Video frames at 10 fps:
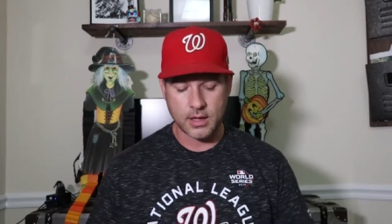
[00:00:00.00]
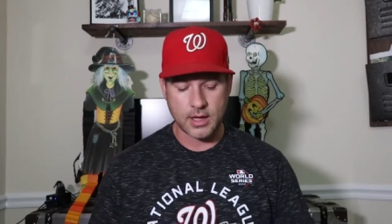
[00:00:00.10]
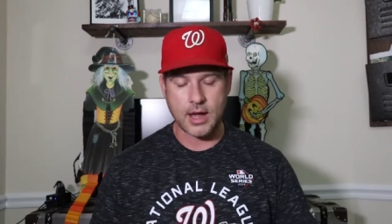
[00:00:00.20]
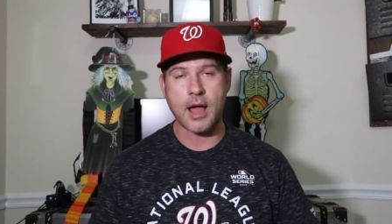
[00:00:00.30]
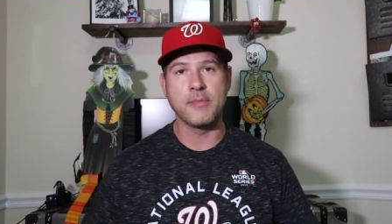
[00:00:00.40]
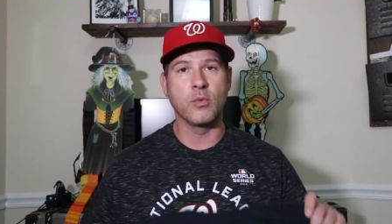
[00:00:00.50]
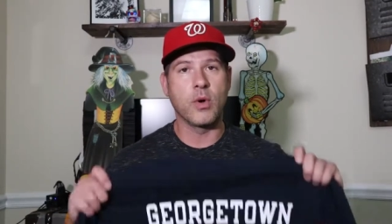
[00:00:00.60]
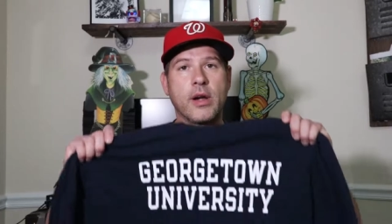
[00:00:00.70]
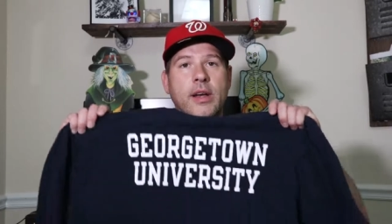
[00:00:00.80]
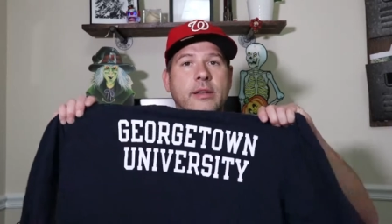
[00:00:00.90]
Uh, I've been
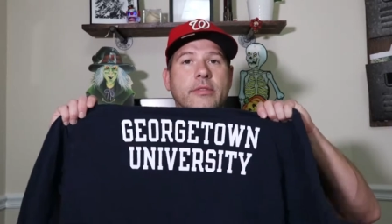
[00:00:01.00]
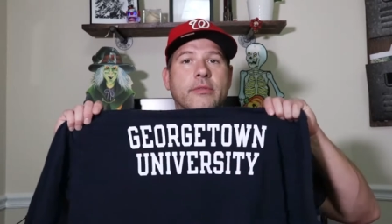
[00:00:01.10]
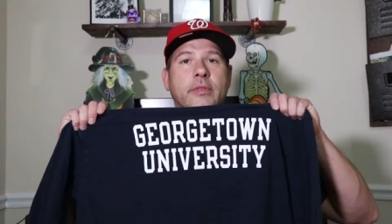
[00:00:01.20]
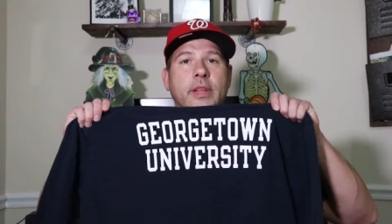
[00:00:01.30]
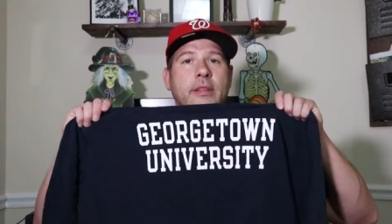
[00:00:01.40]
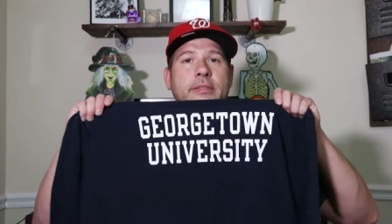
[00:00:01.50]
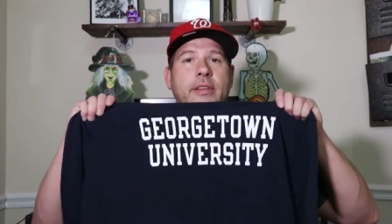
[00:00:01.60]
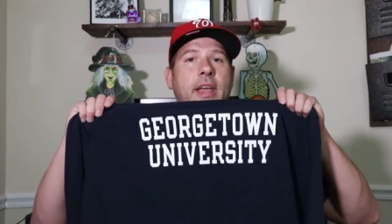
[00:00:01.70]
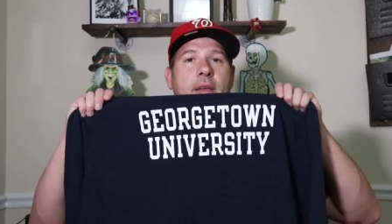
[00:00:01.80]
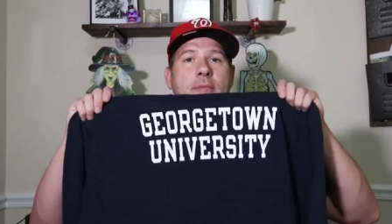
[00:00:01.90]
wearing the
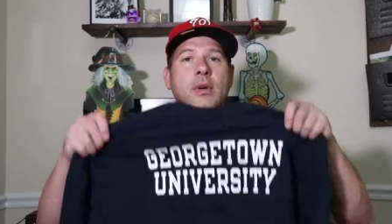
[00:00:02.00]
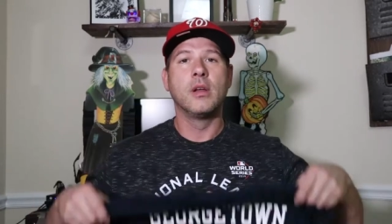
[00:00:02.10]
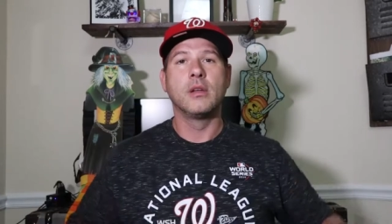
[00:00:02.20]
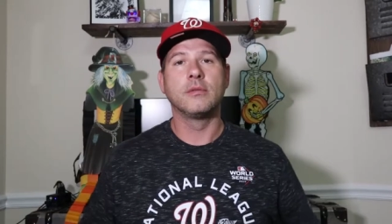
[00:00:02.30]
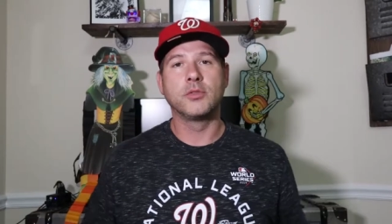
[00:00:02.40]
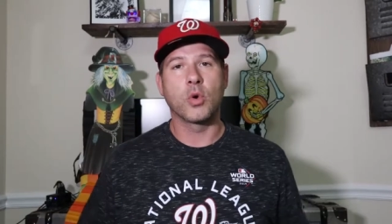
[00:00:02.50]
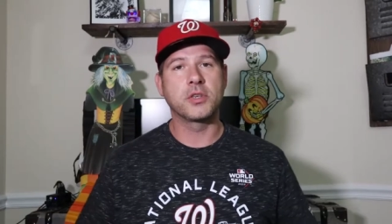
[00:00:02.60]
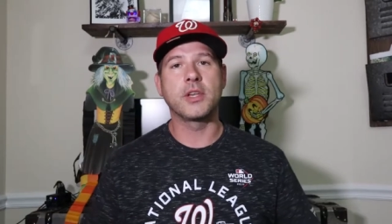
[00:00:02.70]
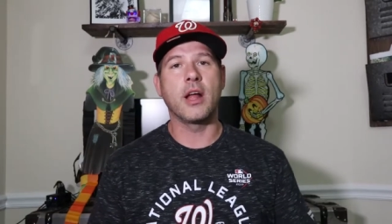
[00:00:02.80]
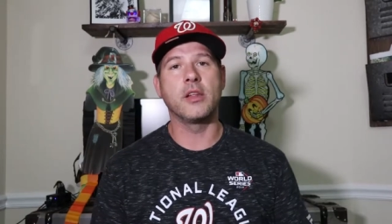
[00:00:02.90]
same
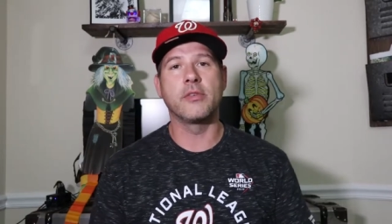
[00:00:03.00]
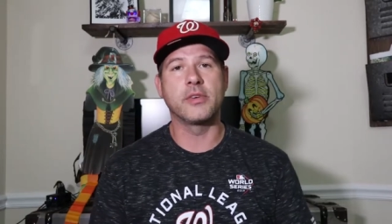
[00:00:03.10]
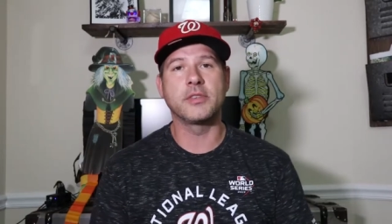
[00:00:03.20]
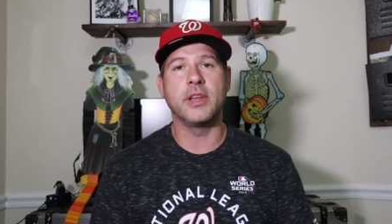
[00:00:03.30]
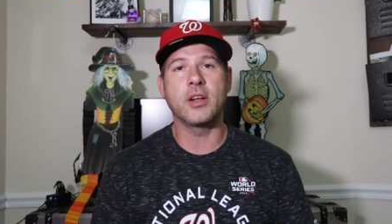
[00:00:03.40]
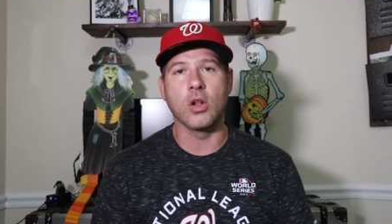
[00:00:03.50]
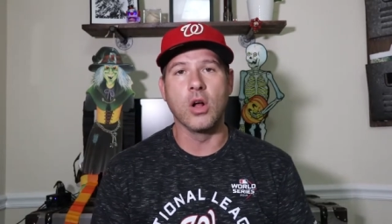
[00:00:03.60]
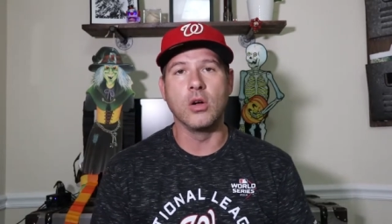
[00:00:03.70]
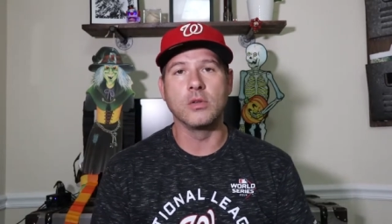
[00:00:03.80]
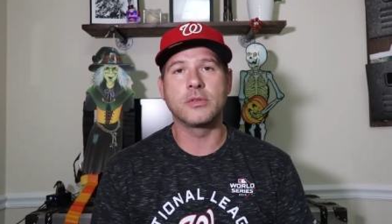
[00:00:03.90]
Georgetown University
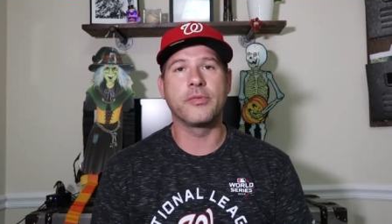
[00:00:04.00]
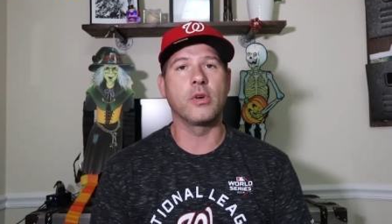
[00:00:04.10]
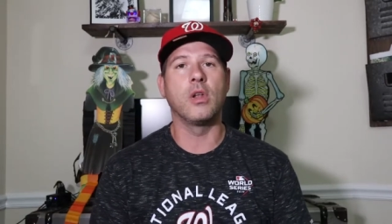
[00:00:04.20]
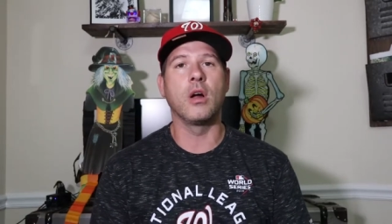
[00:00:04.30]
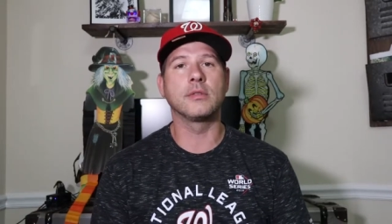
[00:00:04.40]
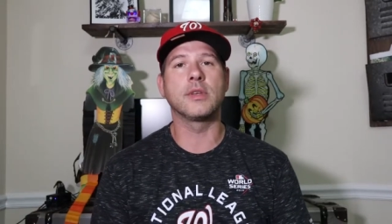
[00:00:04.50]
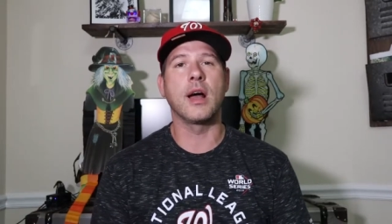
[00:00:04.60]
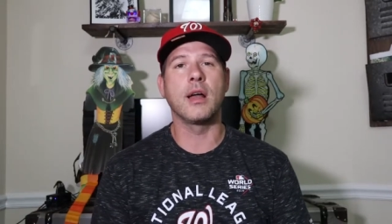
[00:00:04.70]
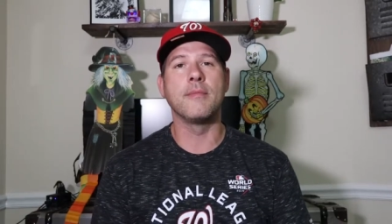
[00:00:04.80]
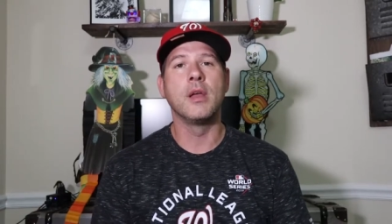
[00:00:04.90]
clothes for a long
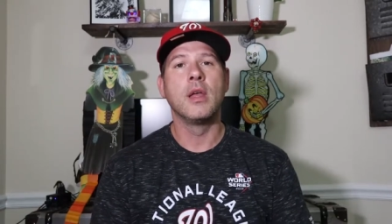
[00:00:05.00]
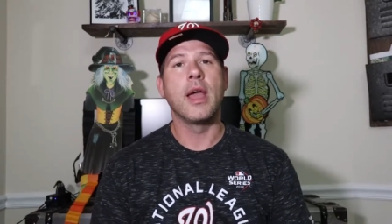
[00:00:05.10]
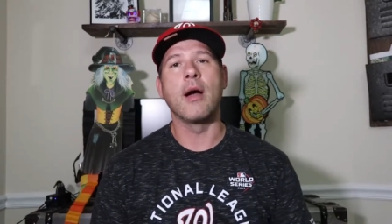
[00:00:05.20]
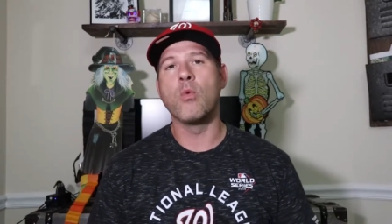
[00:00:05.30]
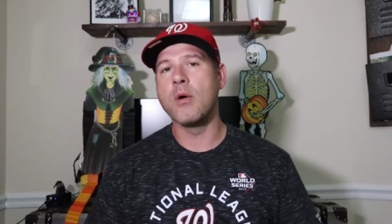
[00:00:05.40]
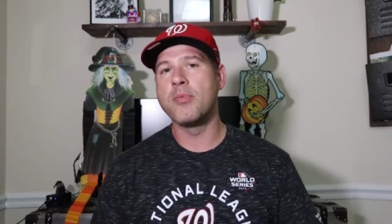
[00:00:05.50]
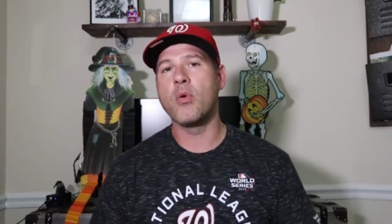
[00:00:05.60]
time. At one